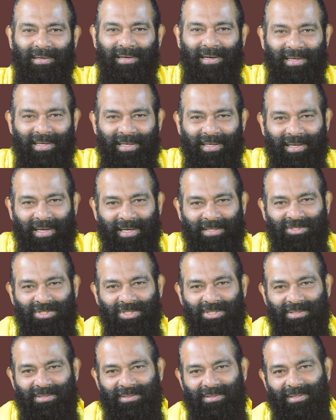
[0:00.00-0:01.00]
cleaning
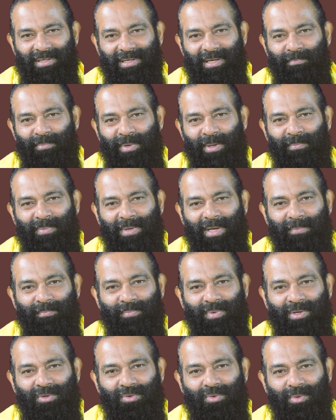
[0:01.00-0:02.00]
agent, a
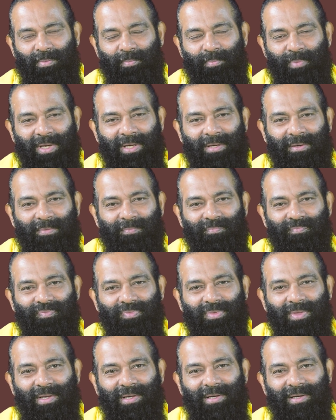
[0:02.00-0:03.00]
BBMP to bring
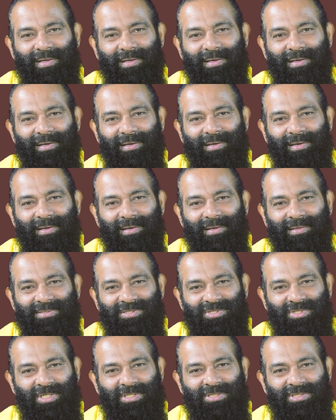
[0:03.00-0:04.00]

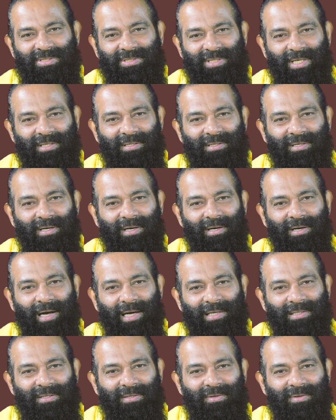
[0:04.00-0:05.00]
sticks and uh,
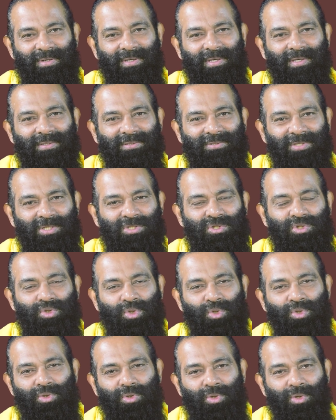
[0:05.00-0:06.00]
other things
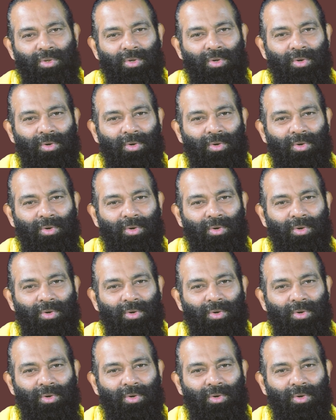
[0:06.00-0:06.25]
to